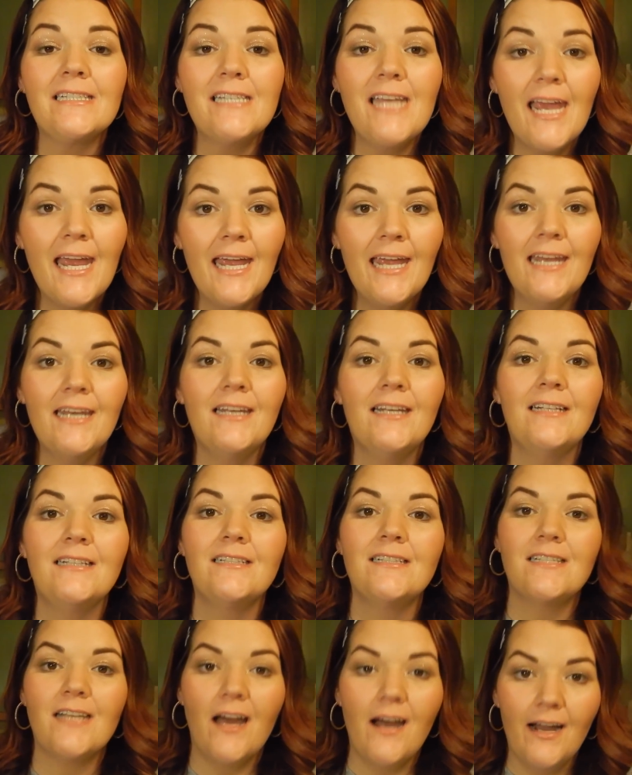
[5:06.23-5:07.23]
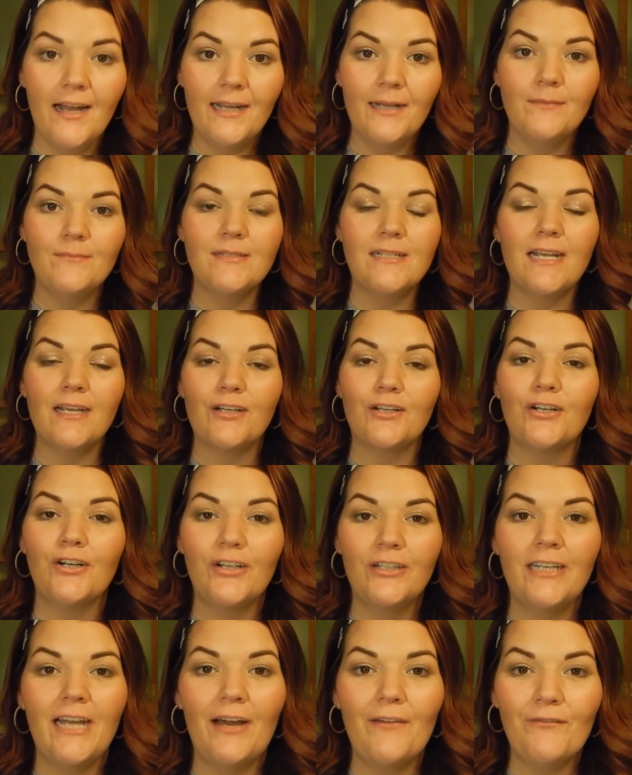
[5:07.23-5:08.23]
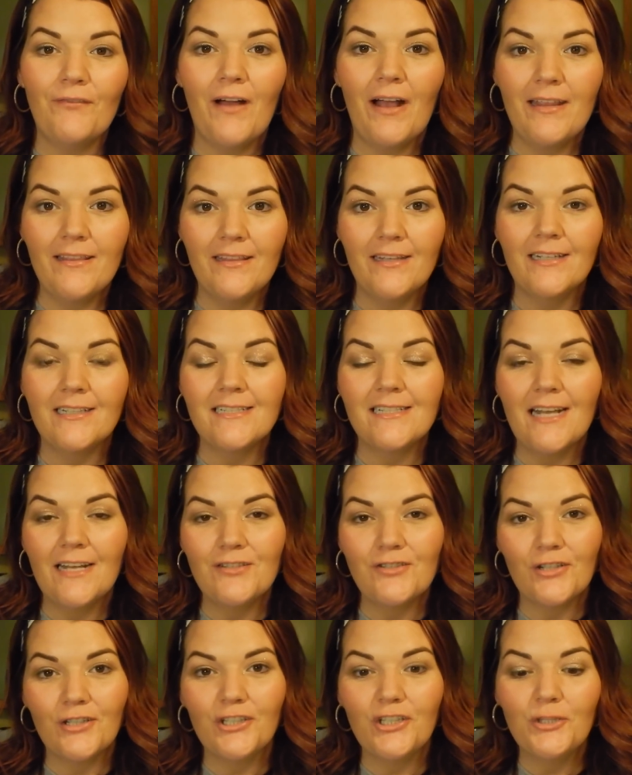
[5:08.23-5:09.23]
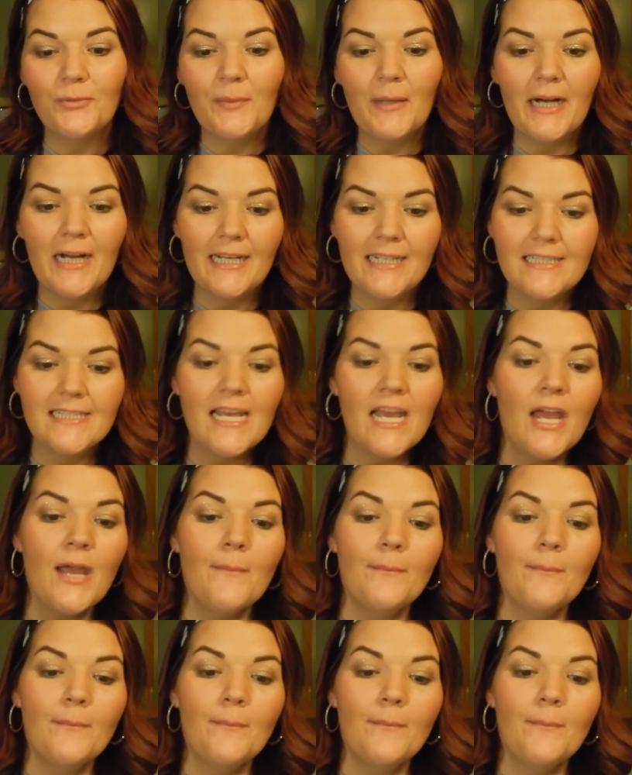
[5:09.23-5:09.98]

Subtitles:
10 times and could not find the Excedrin coupons,